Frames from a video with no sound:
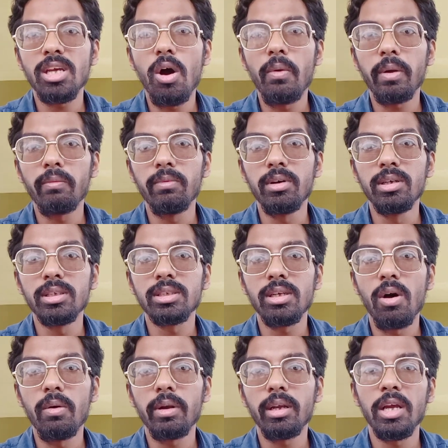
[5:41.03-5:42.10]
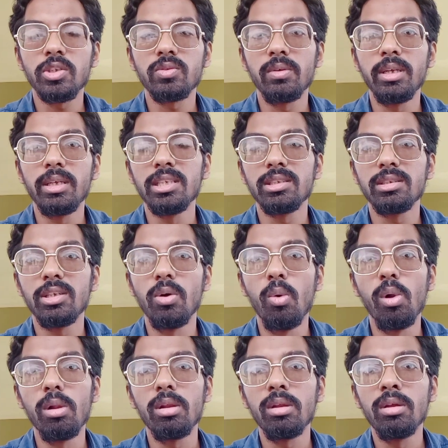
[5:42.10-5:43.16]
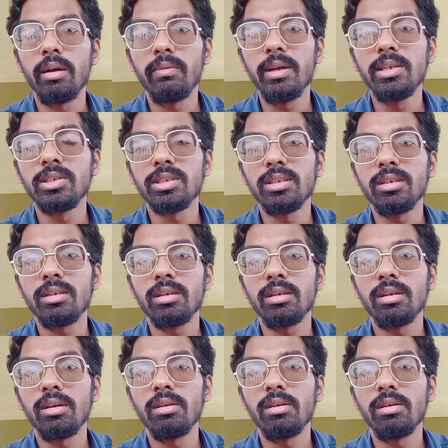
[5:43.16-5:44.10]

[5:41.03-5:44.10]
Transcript: how it works, how it actually changes the whole adventure